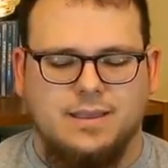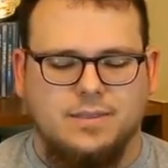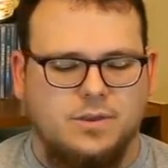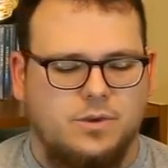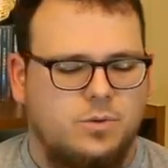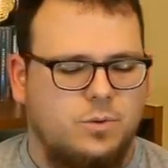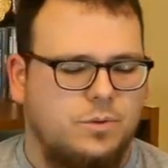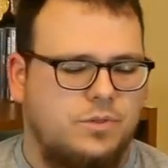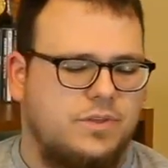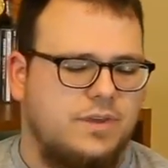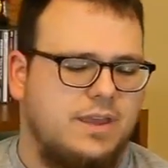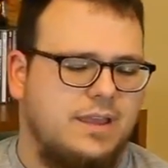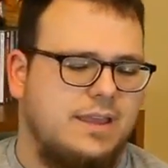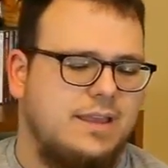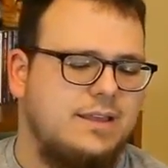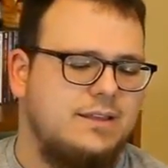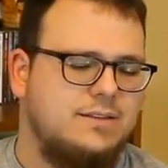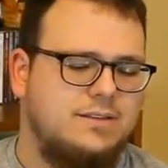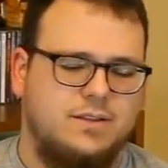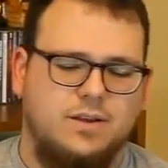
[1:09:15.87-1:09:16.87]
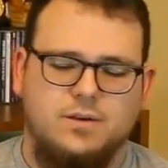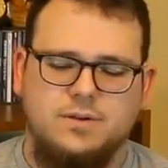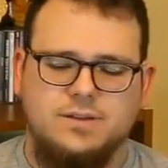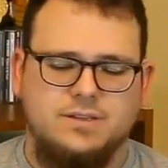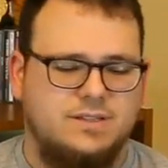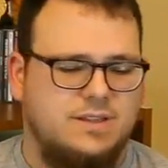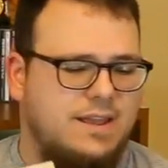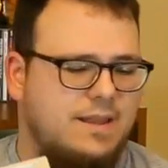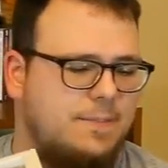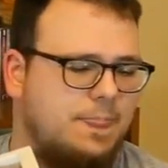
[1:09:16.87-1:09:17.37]
The cool thing is
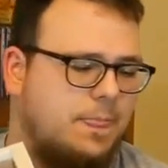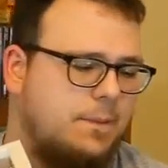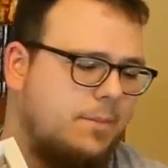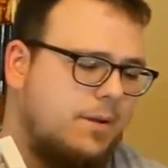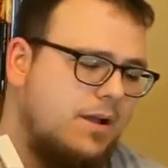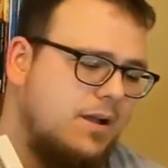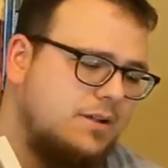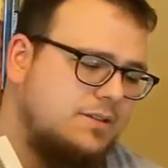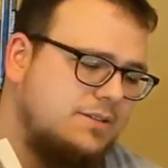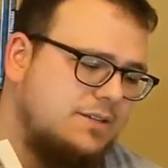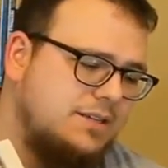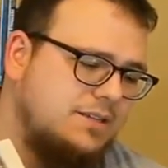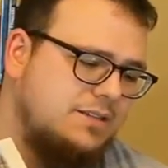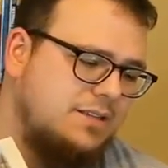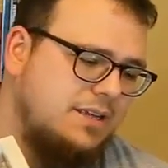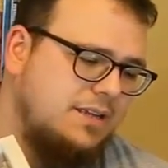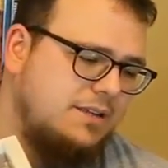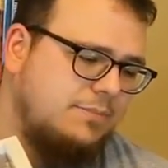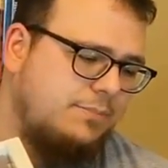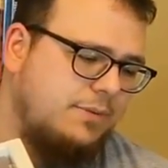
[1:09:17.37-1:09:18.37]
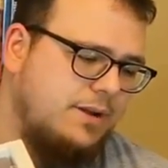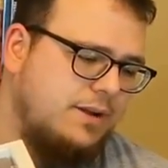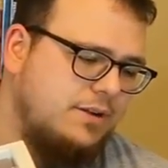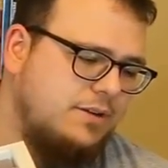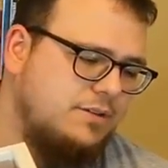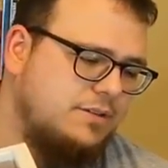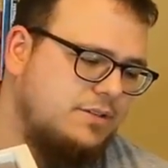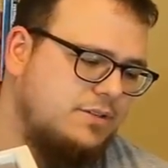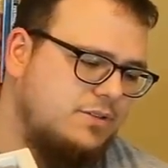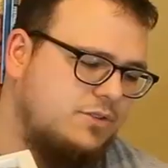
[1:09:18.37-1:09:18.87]
that the box is the
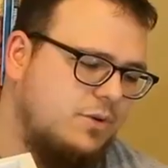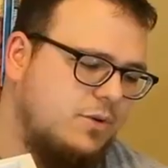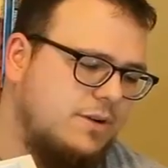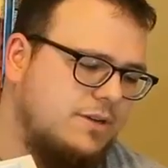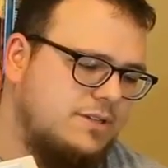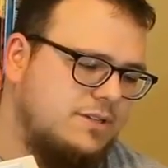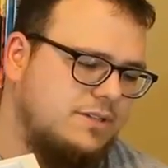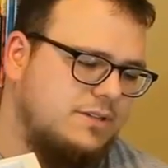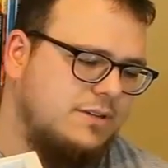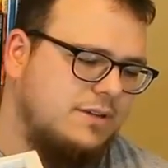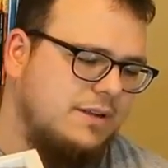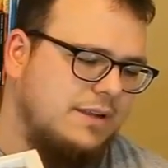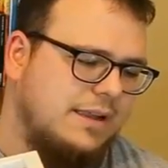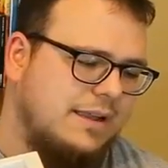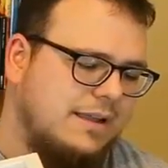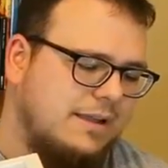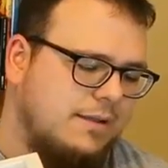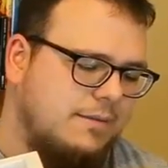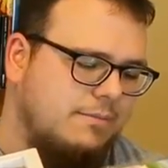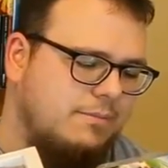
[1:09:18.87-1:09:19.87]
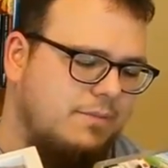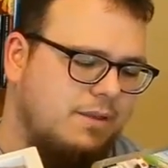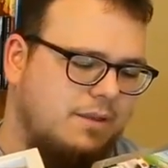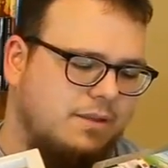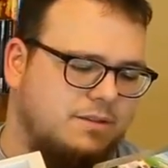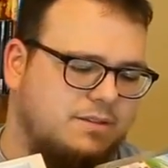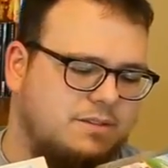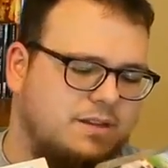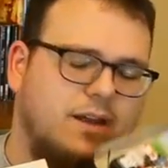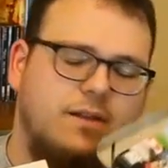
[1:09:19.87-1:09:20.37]
Player's Choice
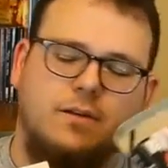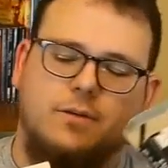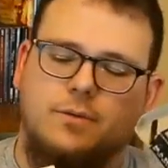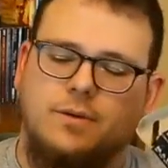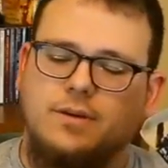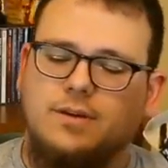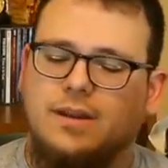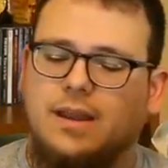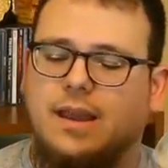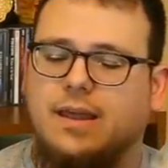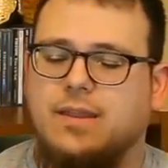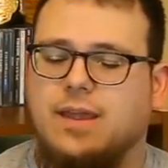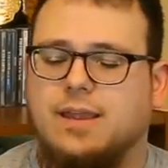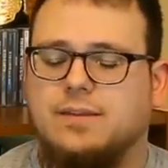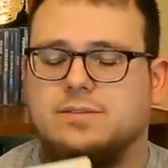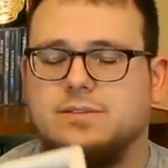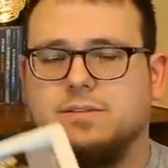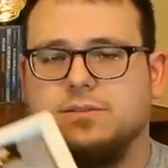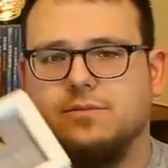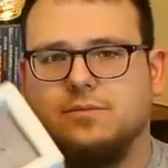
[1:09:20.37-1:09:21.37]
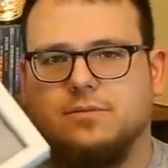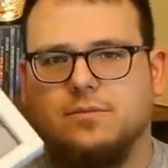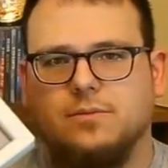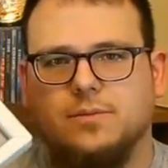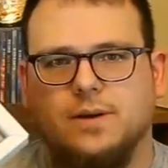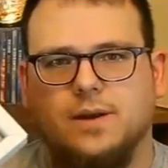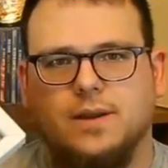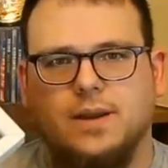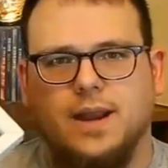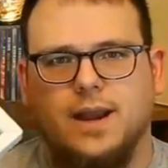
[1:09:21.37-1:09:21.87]
Million Seller one, and that's the
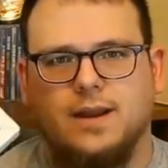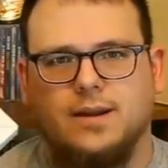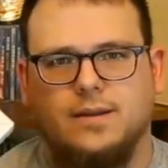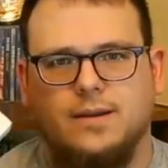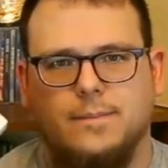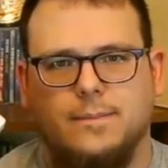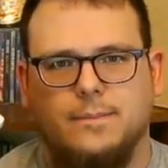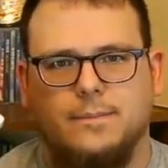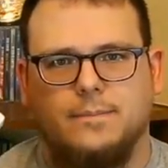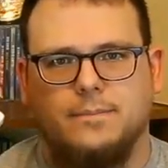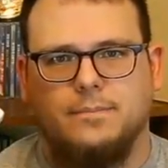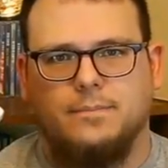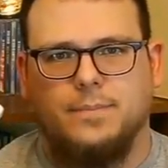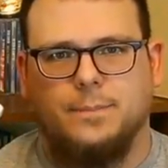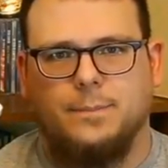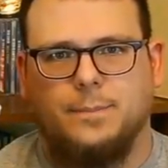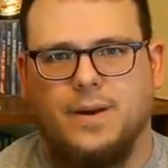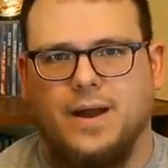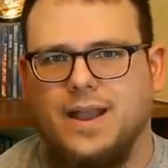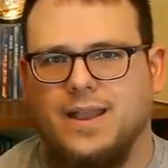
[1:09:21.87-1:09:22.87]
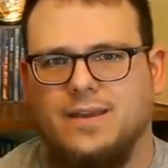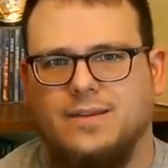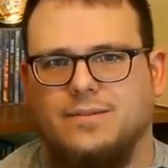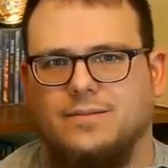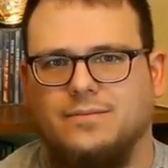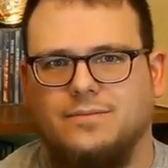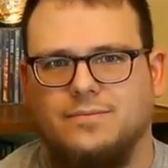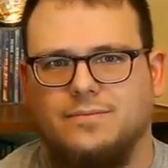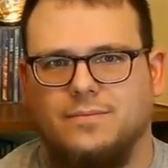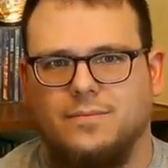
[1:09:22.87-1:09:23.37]
one I ended up
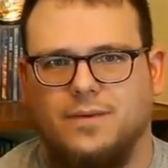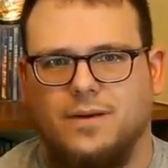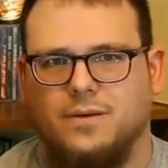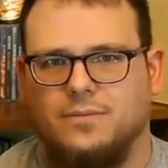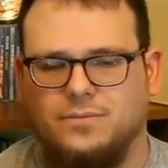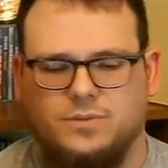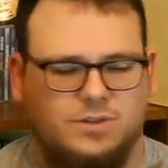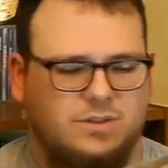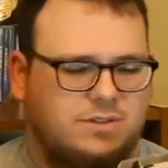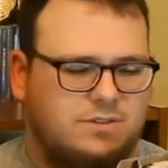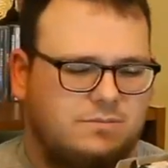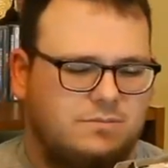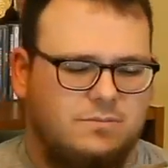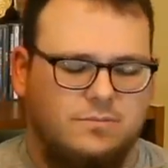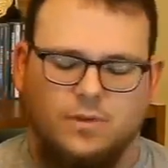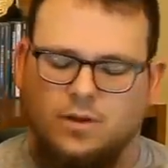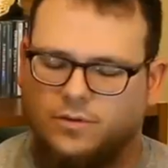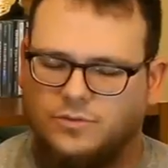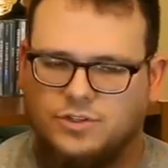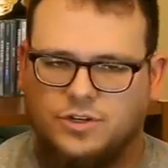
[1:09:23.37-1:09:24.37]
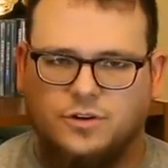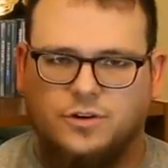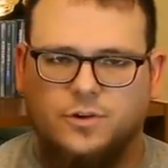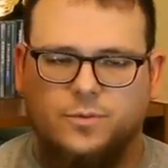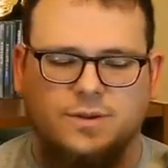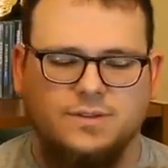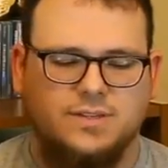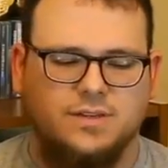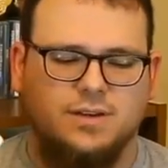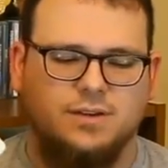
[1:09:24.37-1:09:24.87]
buying, just on sheer
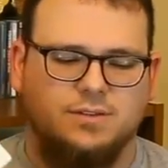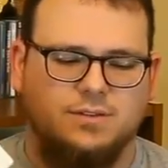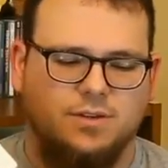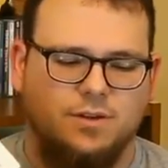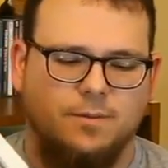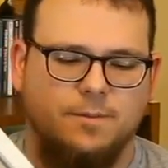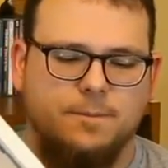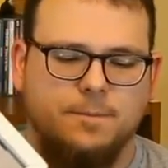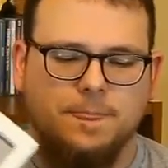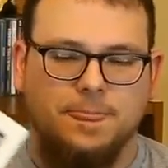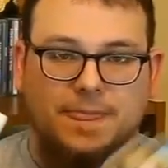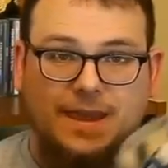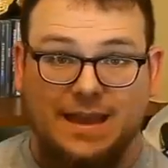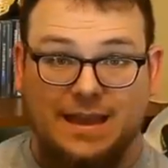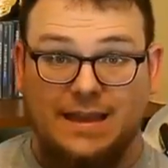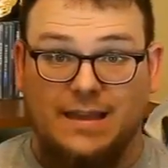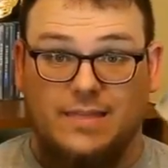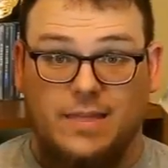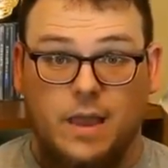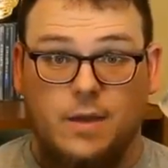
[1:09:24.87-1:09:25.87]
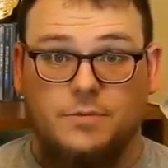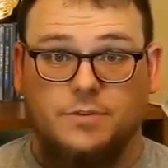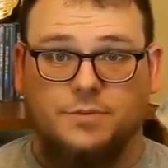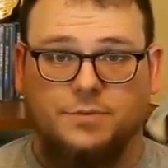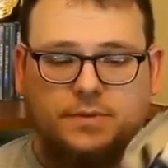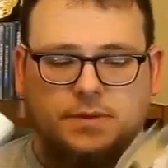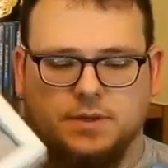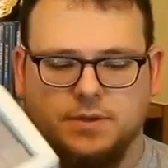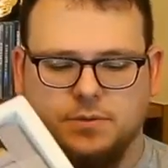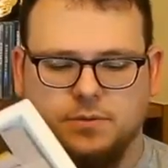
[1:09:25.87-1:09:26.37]
coincidence. So that was
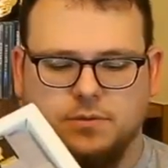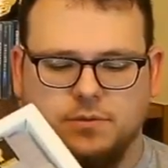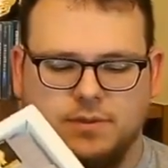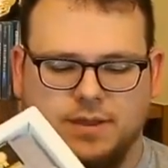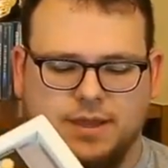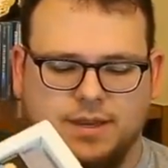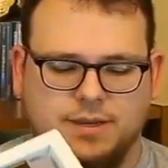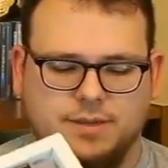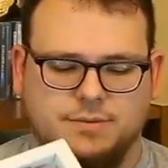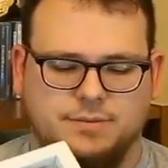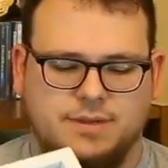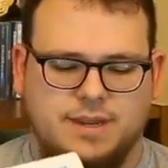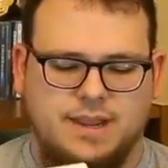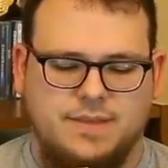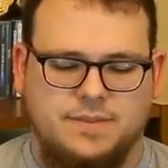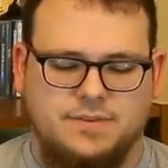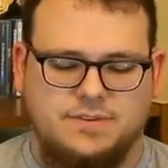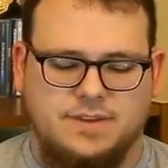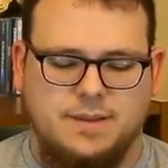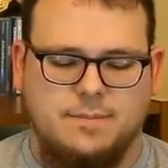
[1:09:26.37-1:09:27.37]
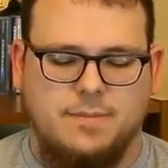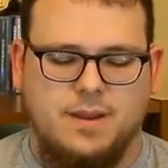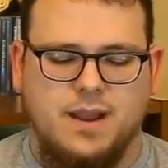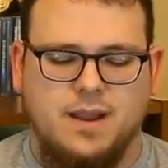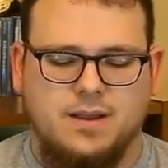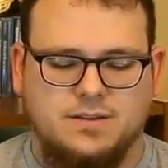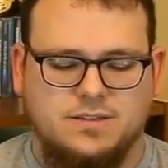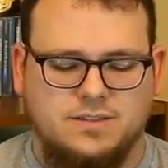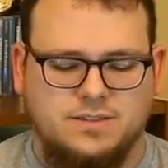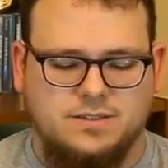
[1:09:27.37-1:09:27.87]
really cool that I had the same
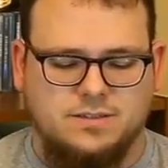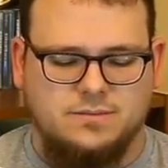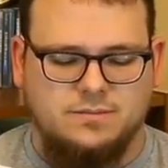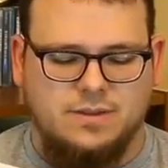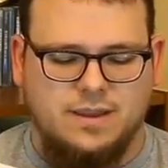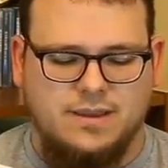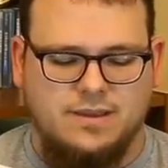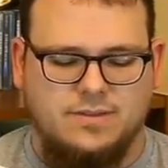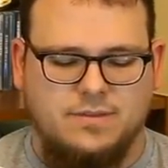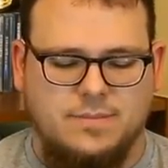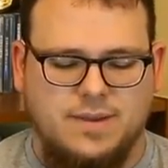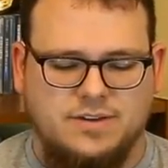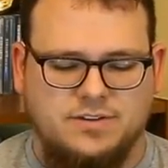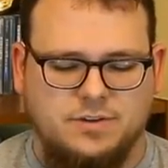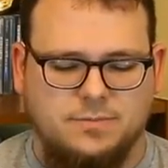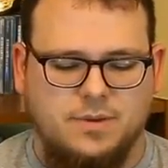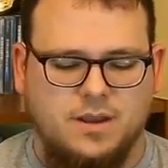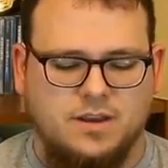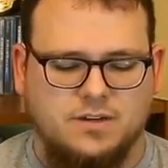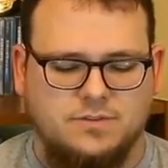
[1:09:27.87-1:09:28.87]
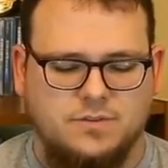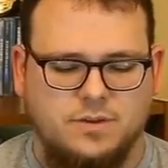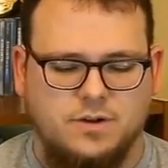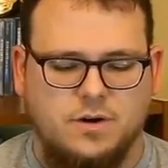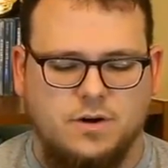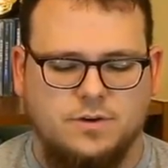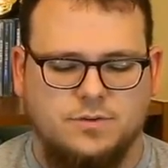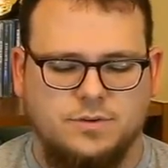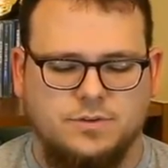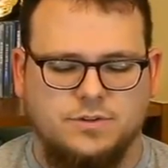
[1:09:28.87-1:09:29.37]
box. I had the matching box for the
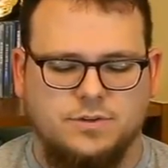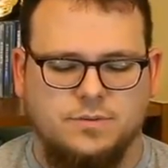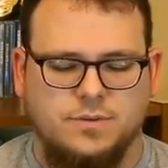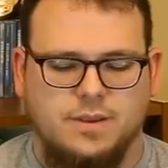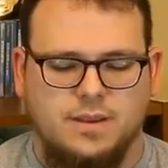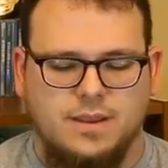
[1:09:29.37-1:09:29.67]
cartridge.